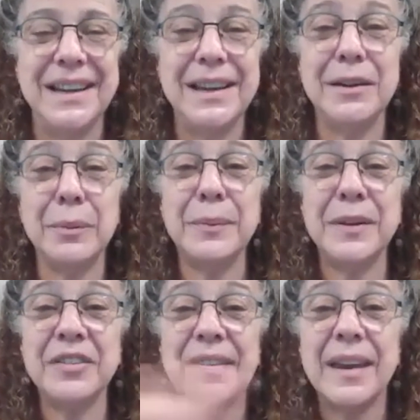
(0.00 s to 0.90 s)
It would be
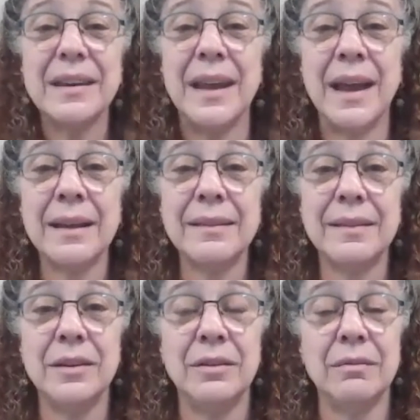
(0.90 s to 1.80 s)
just like next,
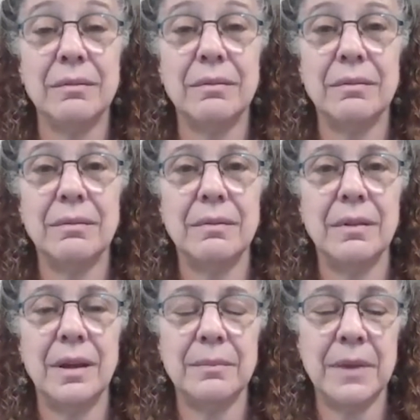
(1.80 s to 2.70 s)
and
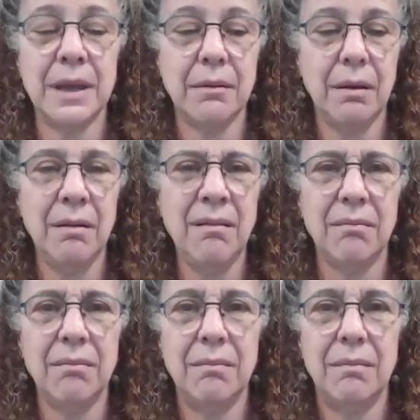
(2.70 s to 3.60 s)
I'm like,
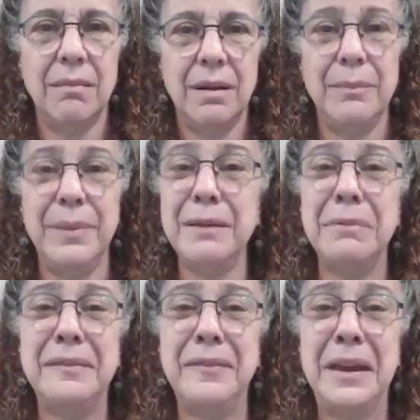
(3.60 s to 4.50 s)
oh, but it
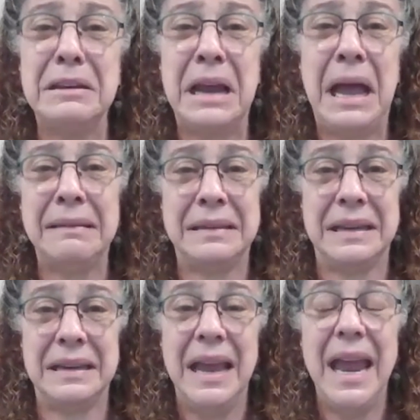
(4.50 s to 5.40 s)
was
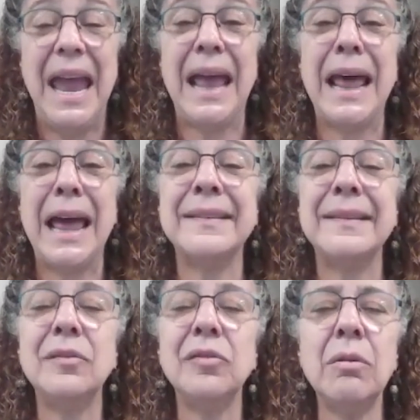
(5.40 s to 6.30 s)
fantastic. And I
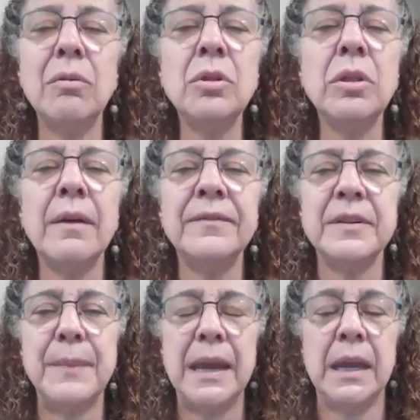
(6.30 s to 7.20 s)
so
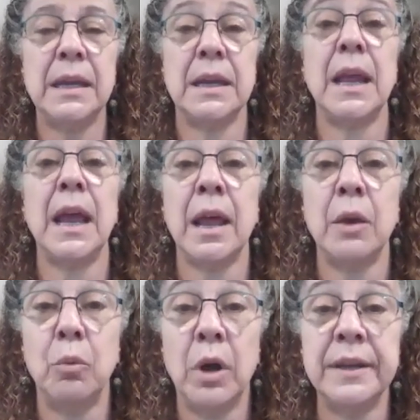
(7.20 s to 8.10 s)
loved making it. And I
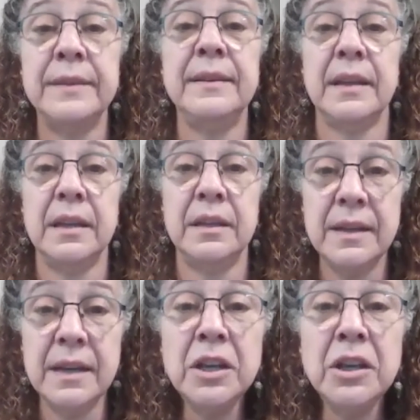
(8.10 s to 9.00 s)
wanted to
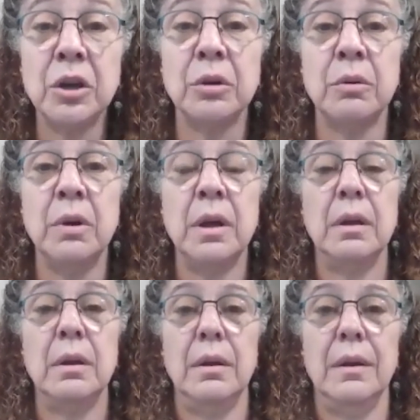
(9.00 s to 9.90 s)
continue
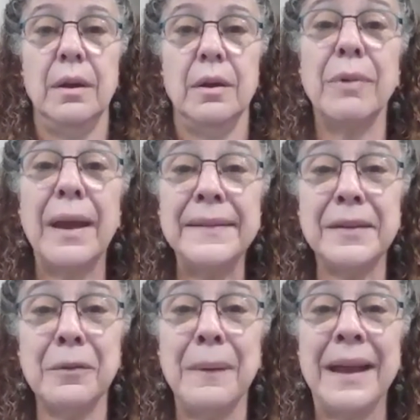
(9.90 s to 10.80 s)

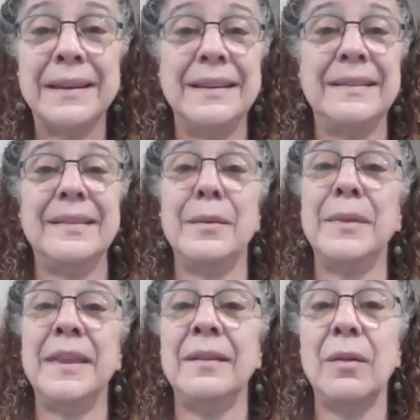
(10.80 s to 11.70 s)
resurrecting some
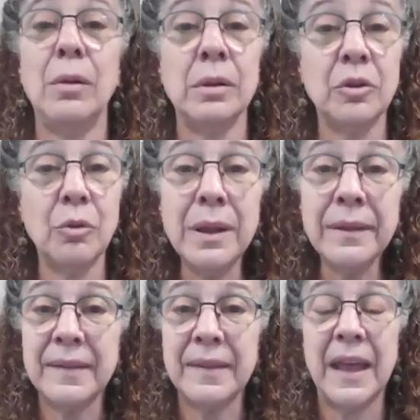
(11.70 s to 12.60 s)
of these old
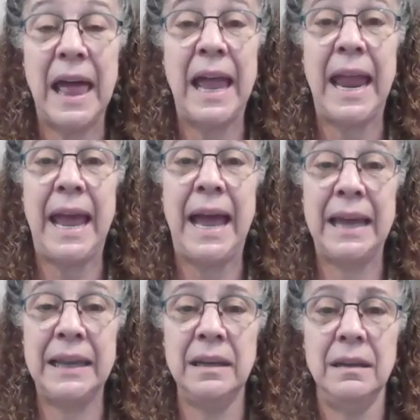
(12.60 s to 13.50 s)
quilts that I
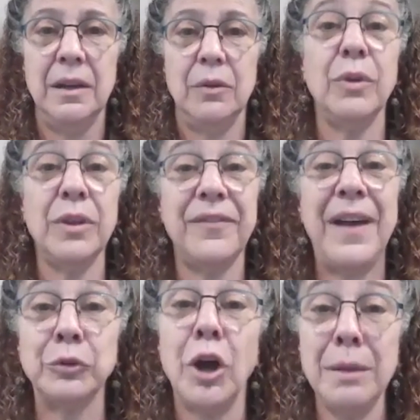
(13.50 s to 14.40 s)
had with
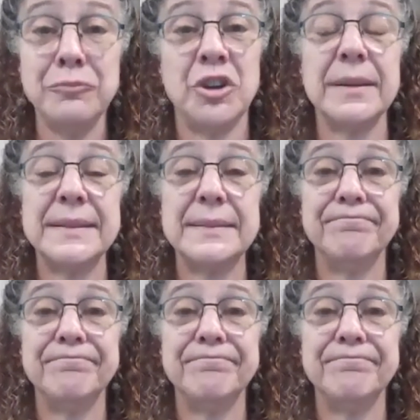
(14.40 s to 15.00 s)
found objects.